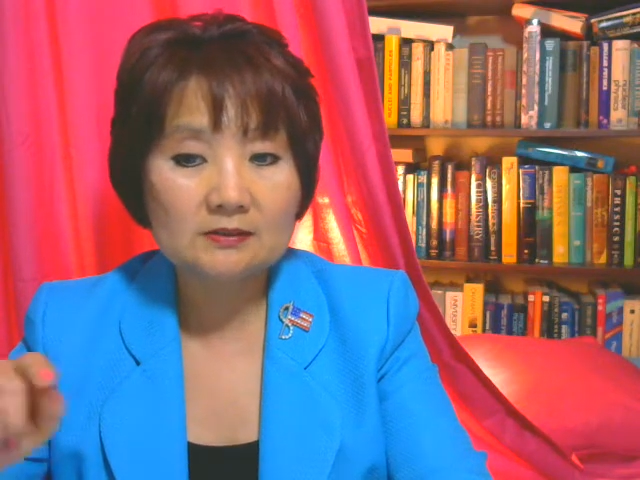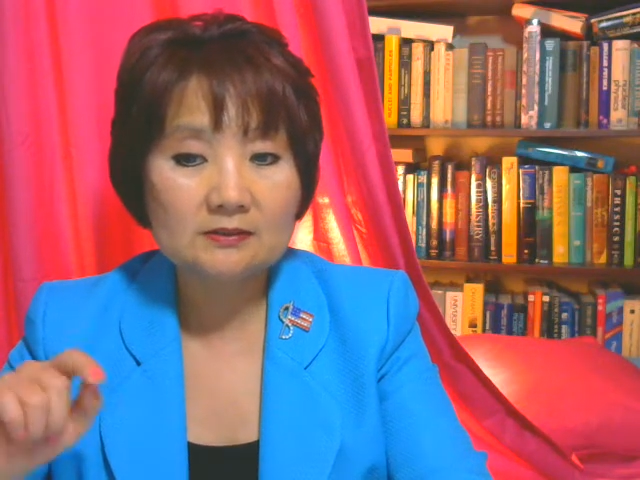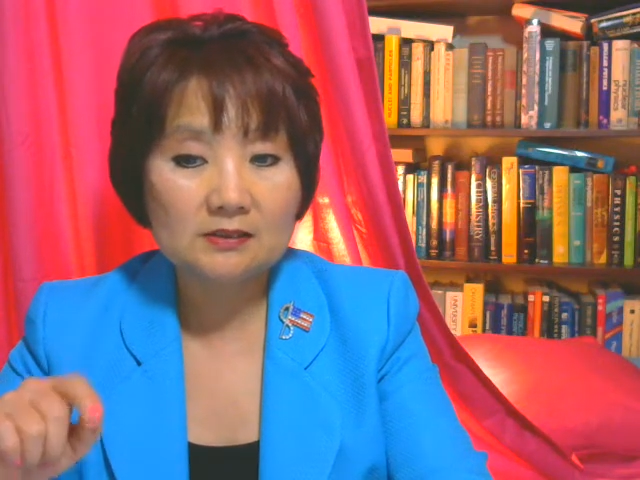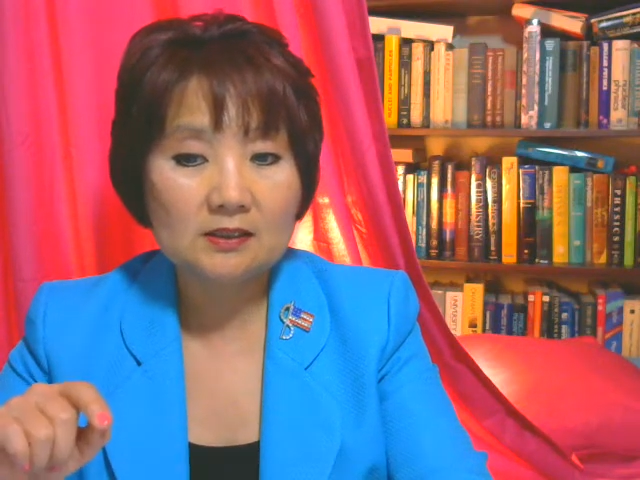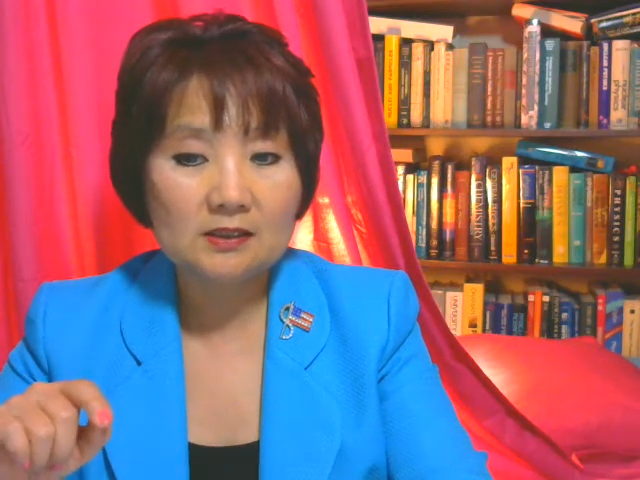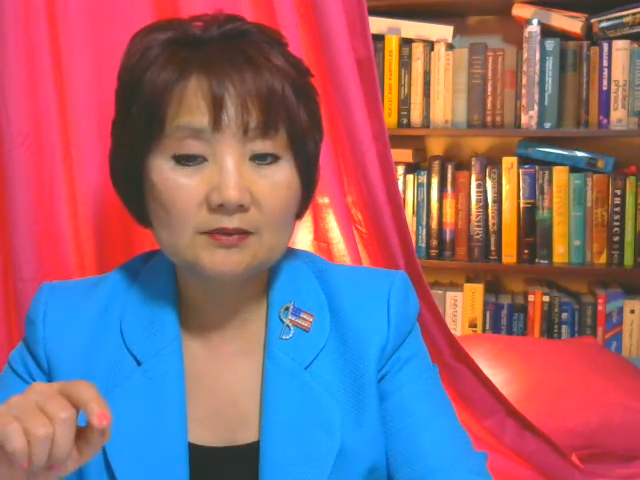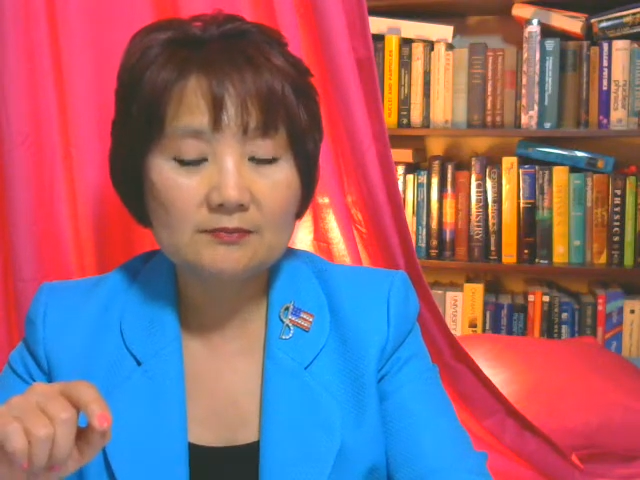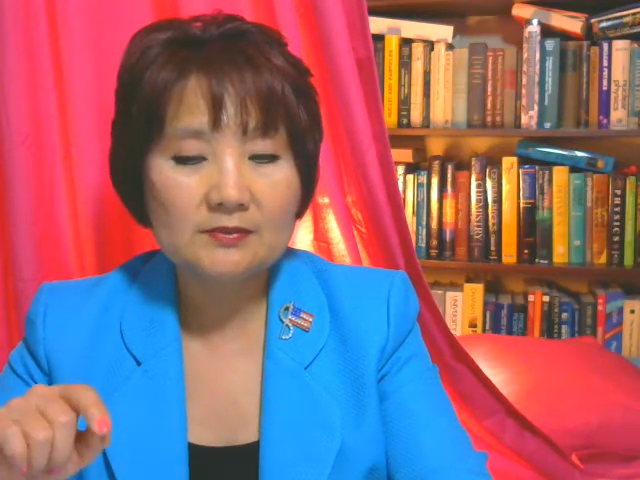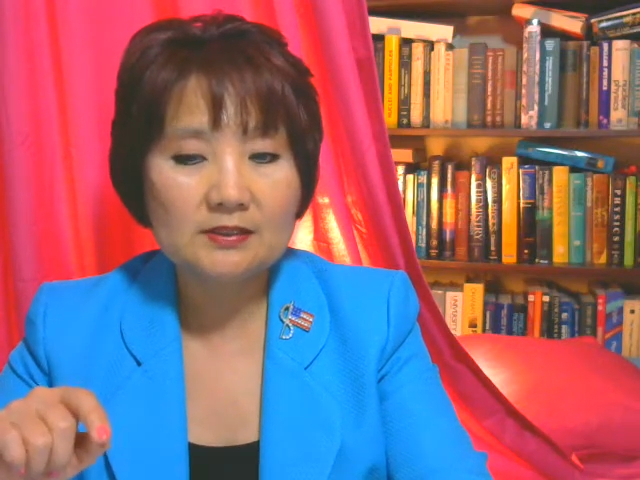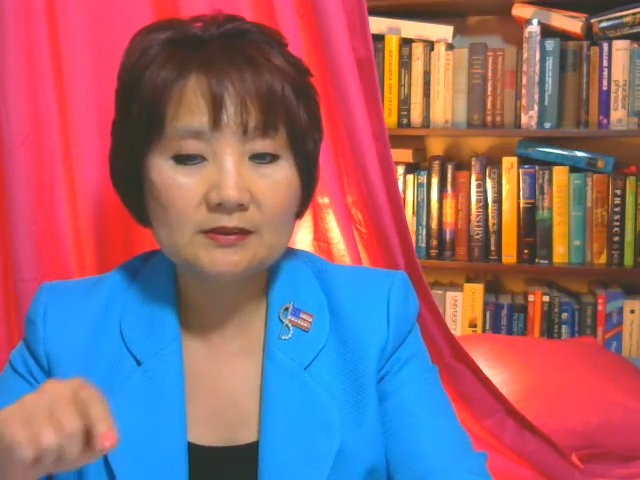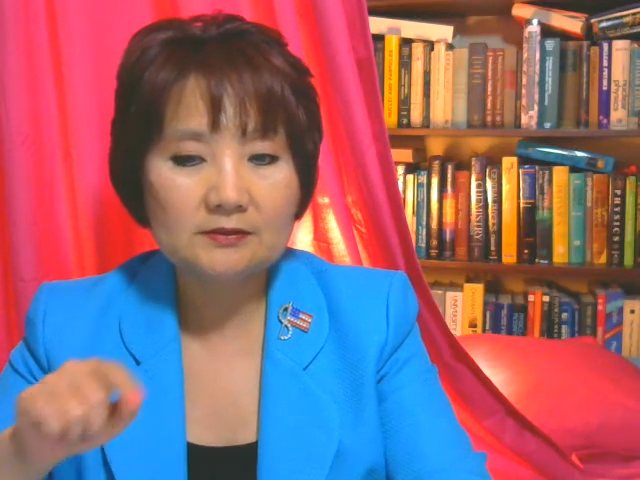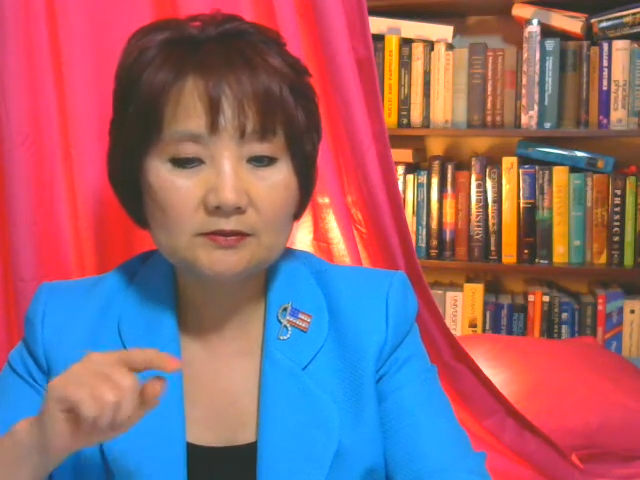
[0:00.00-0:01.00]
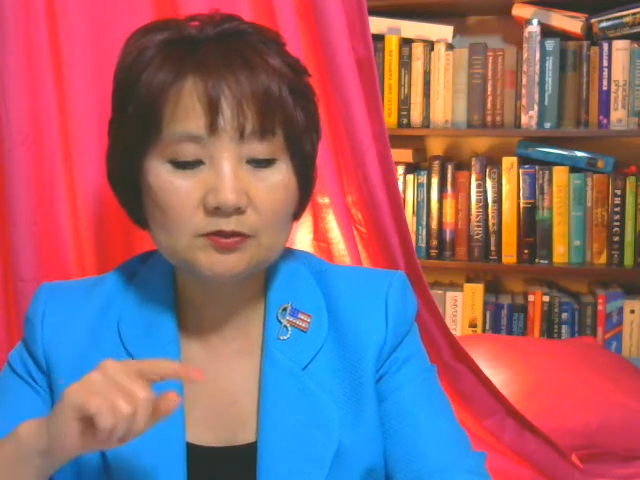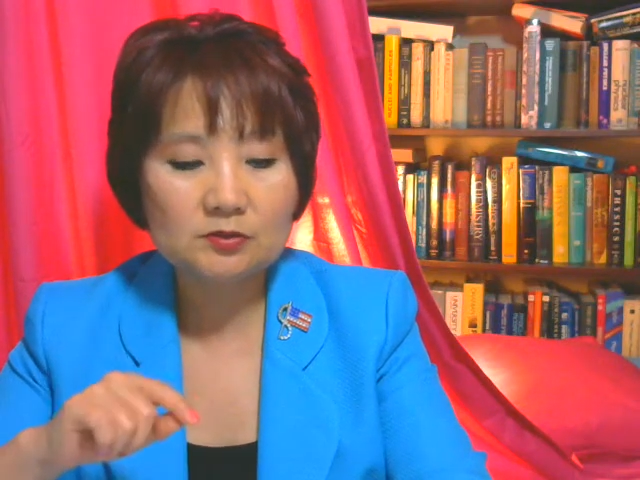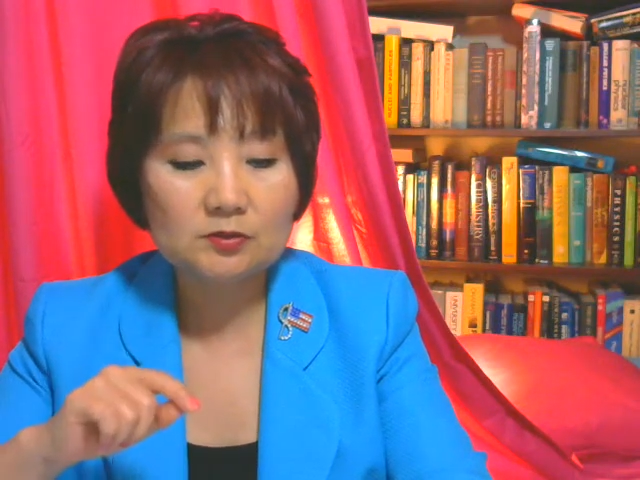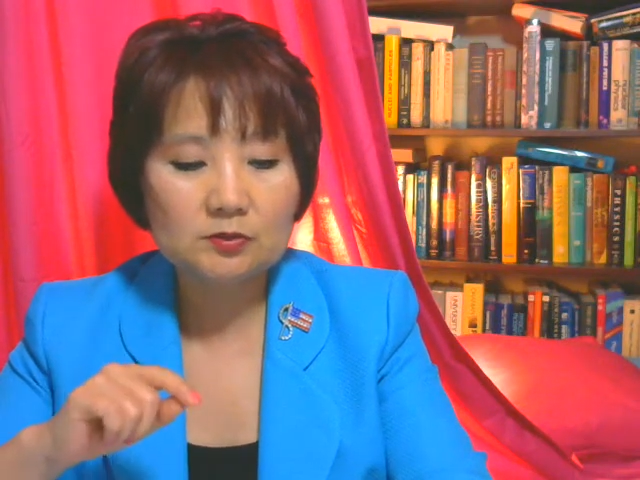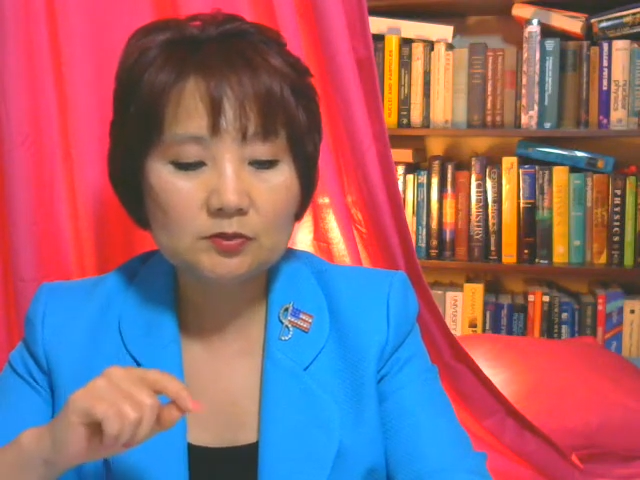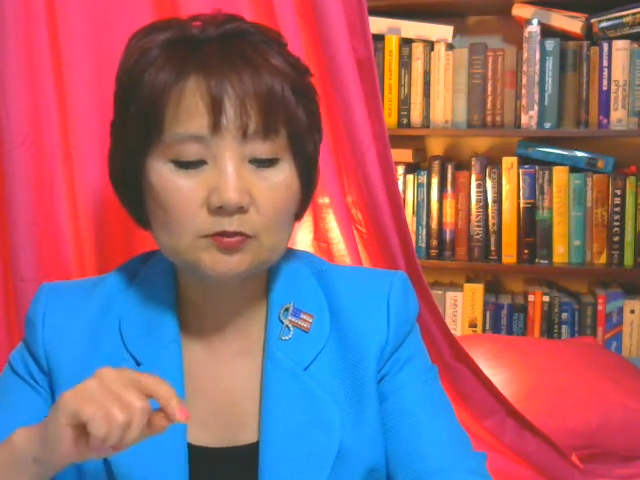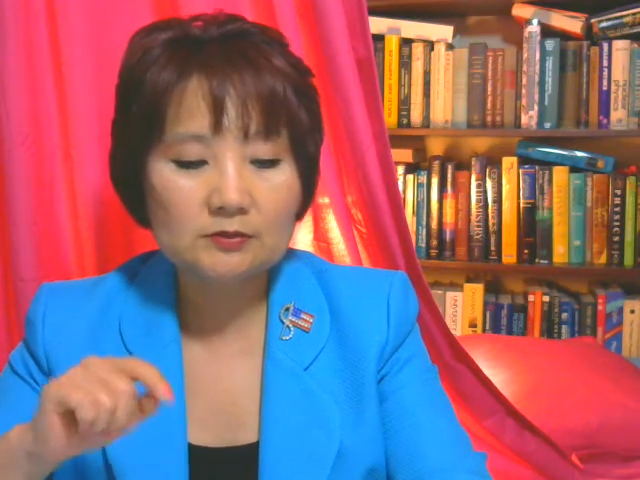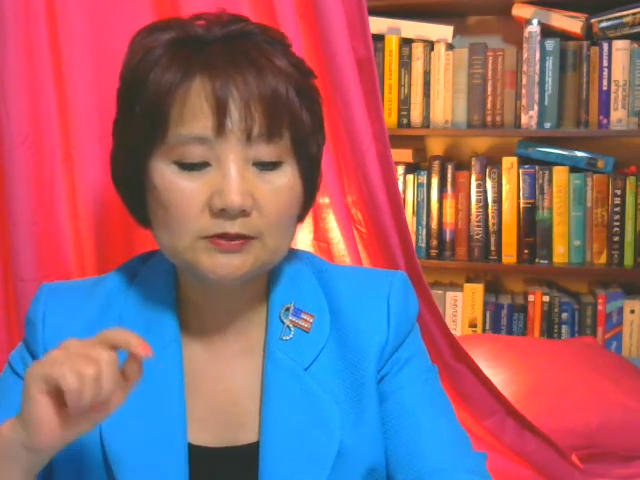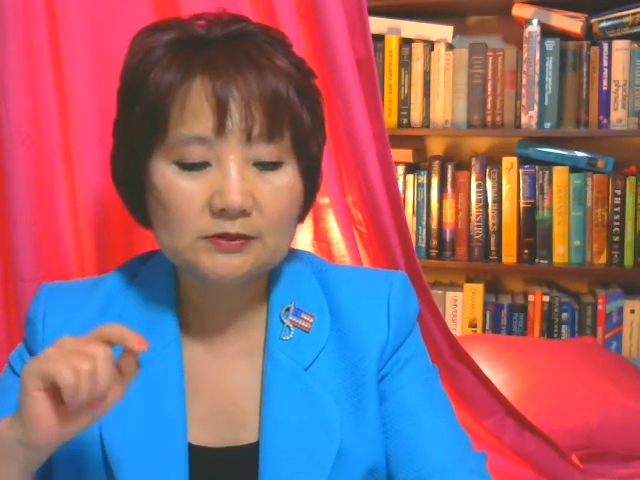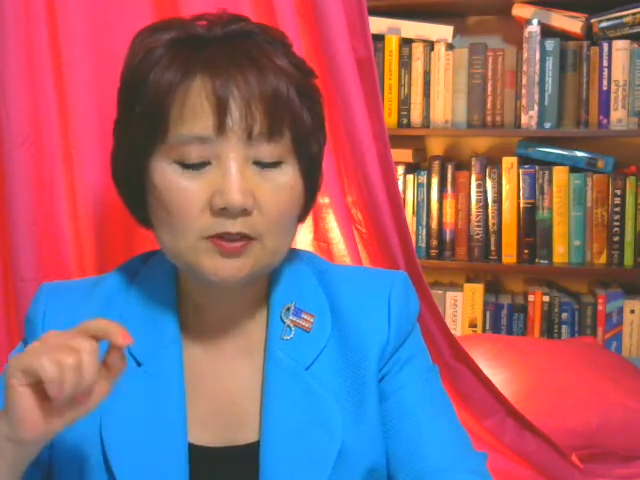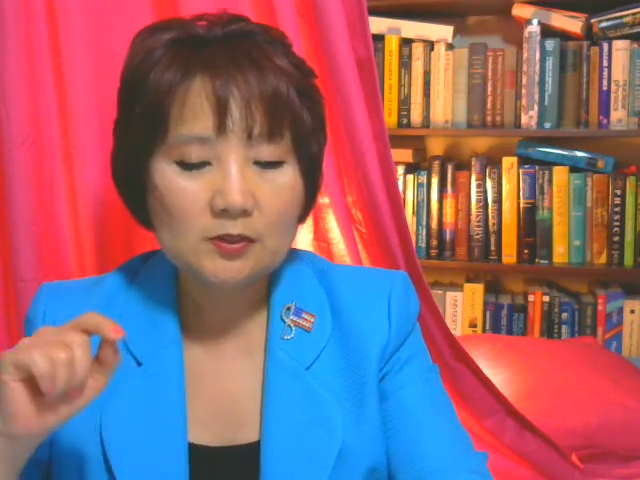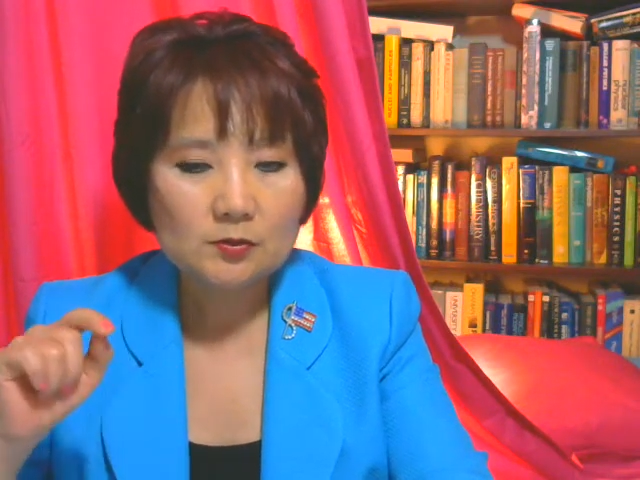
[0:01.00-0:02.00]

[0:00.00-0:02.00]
the time that you would